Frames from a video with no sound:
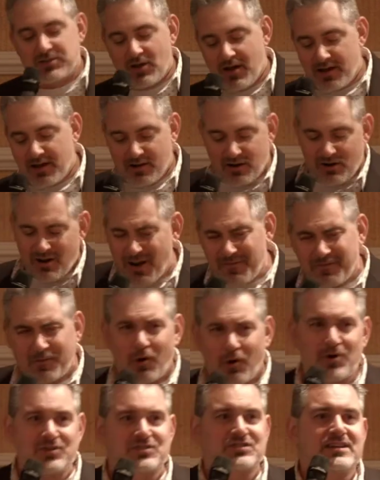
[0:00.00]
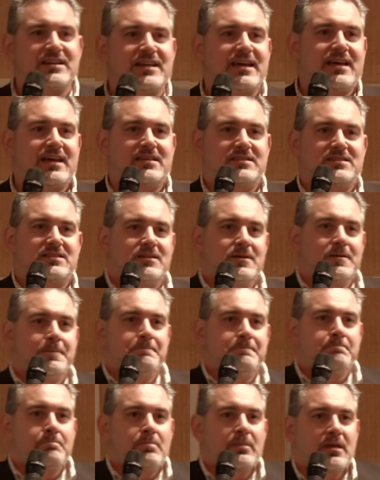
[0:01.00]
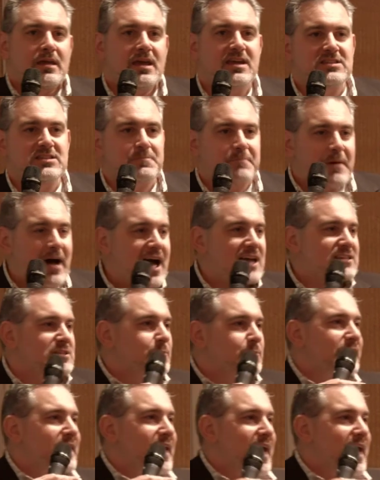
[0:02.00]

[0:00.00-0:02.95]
longer? Of course it is. Is it possible to